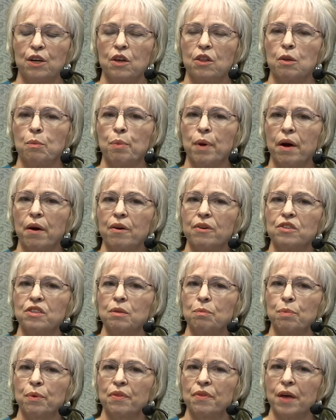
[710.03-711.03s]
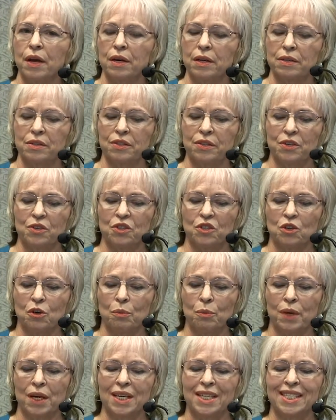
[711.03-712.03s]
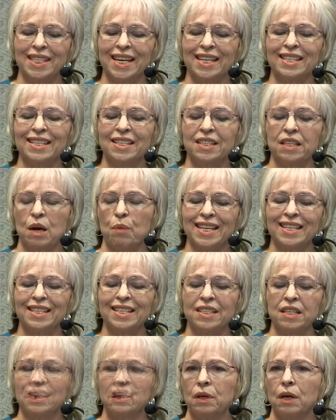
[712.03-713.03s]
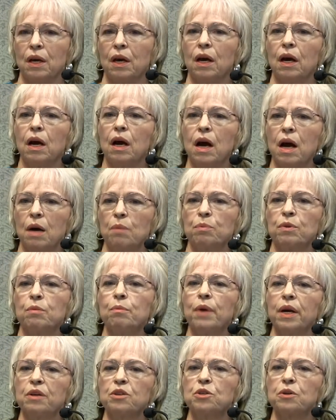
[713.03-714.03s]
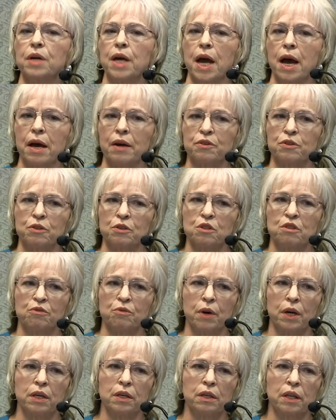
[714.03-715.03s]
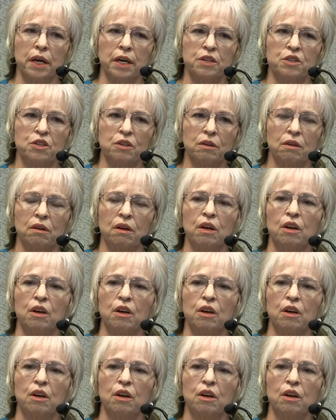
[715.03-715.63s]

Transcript: The parasympathetic system is a separate, complementary axis of regulation.